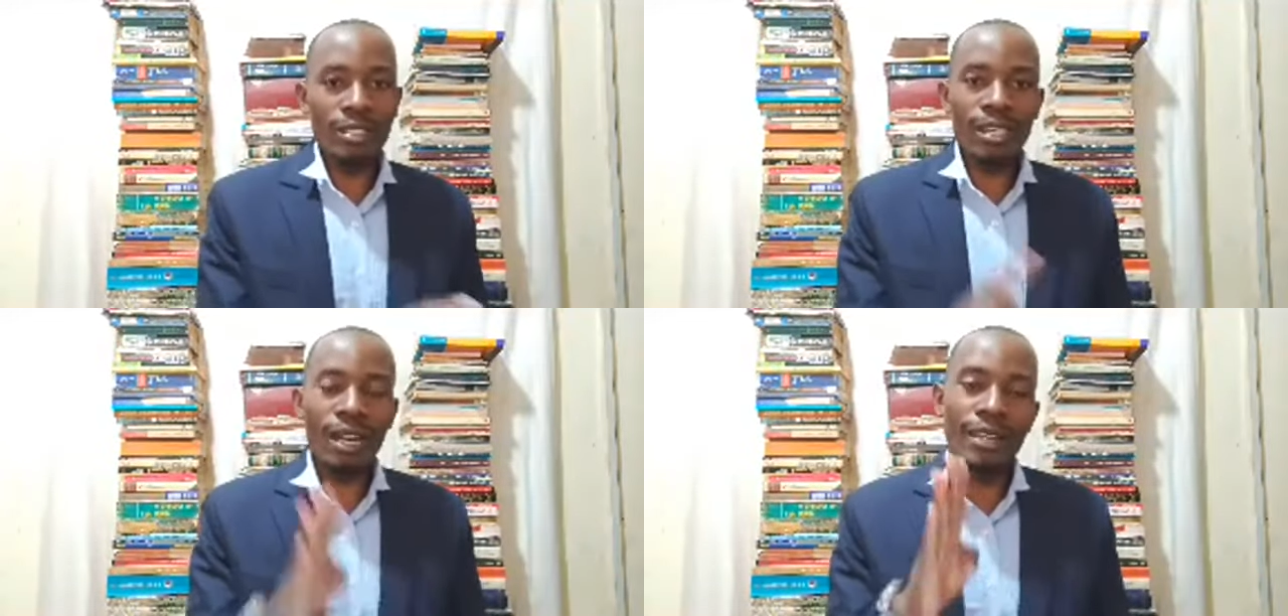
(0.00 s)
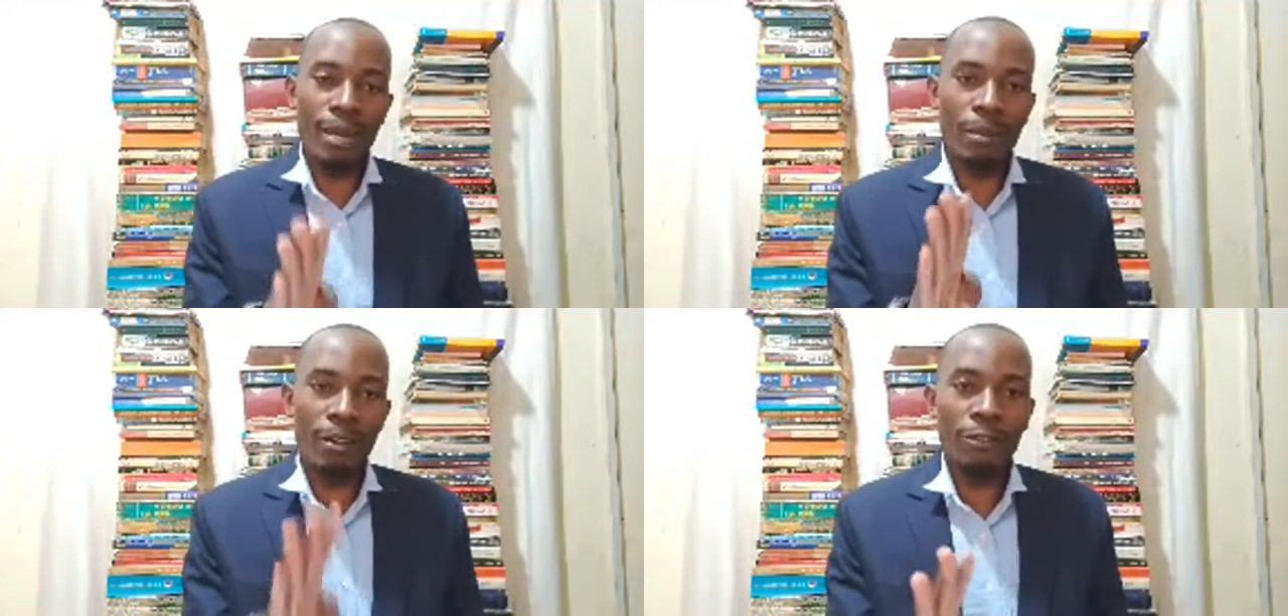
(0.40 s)
and number
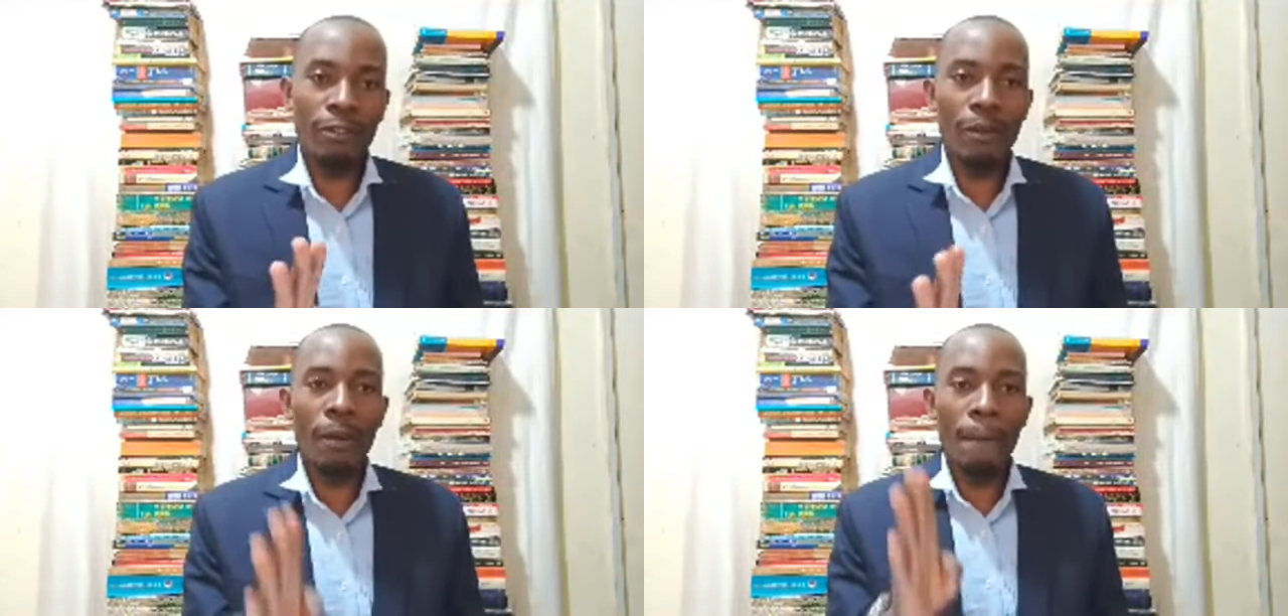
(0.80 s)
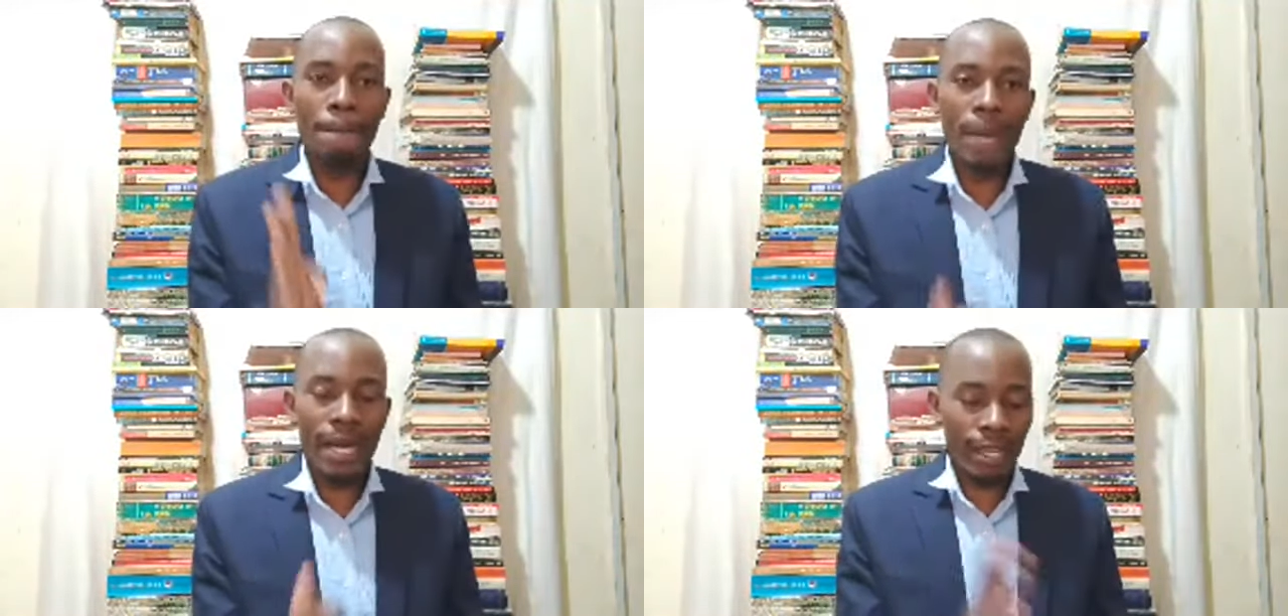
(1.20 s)
4
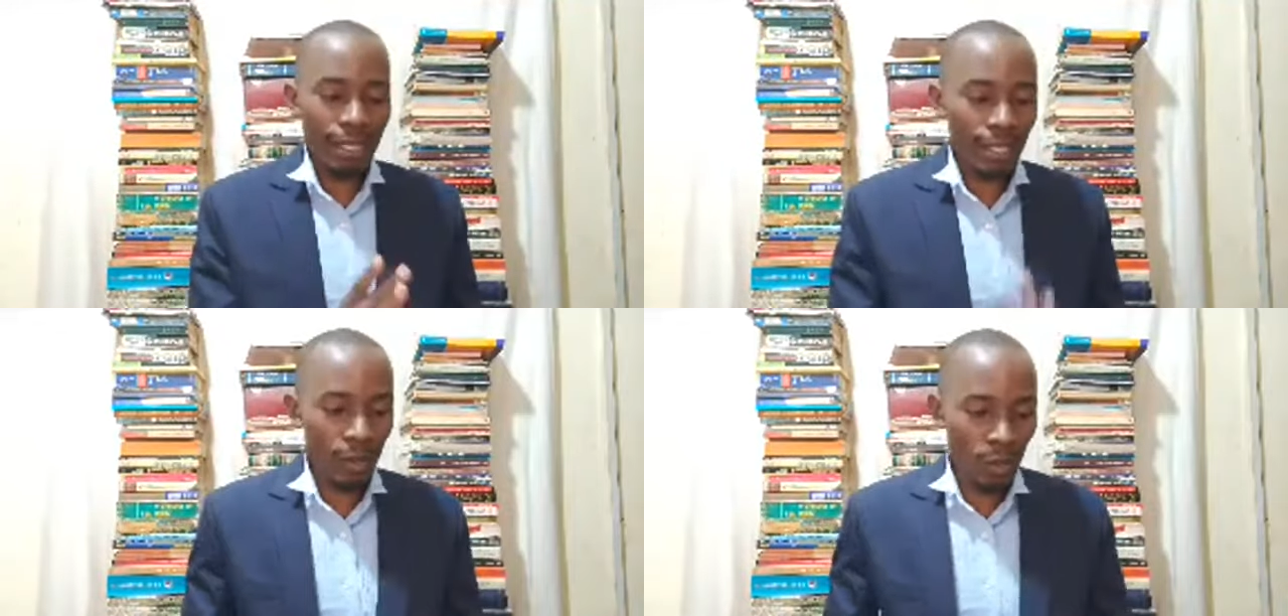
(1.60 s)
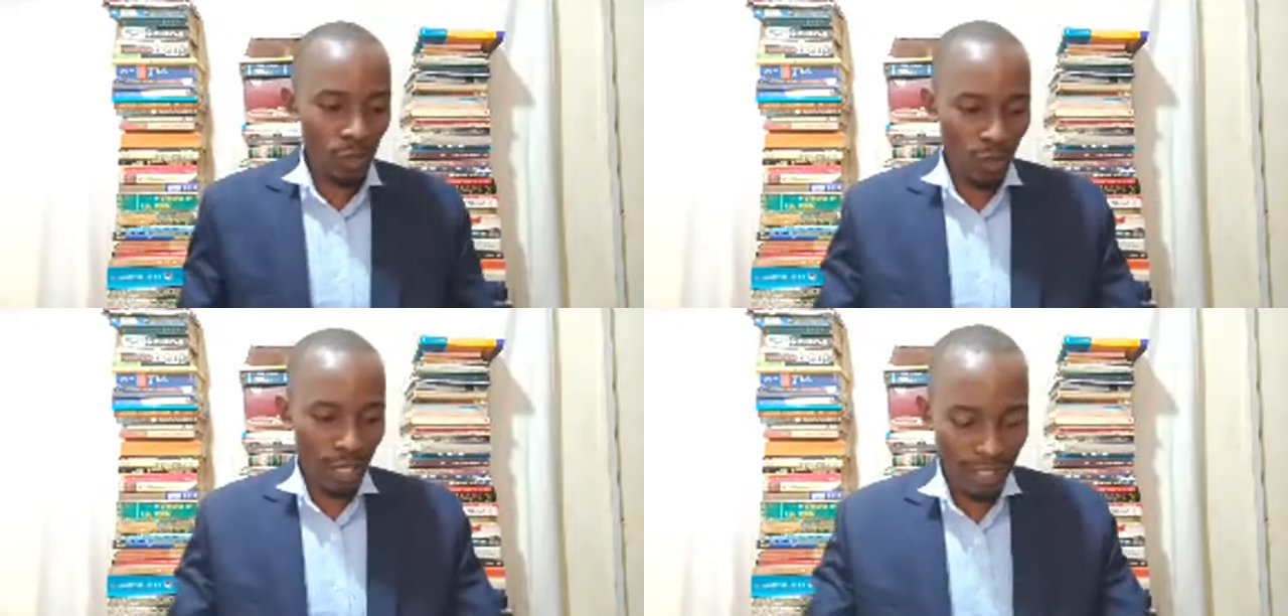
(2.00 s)
bilateral
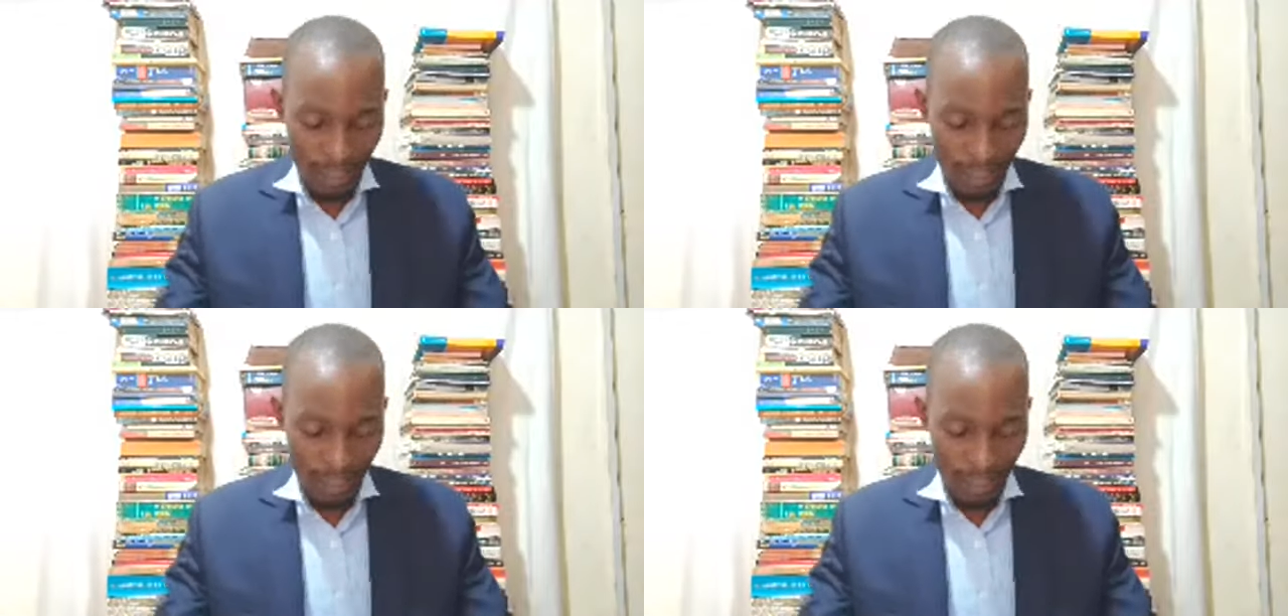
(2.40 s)
contracts.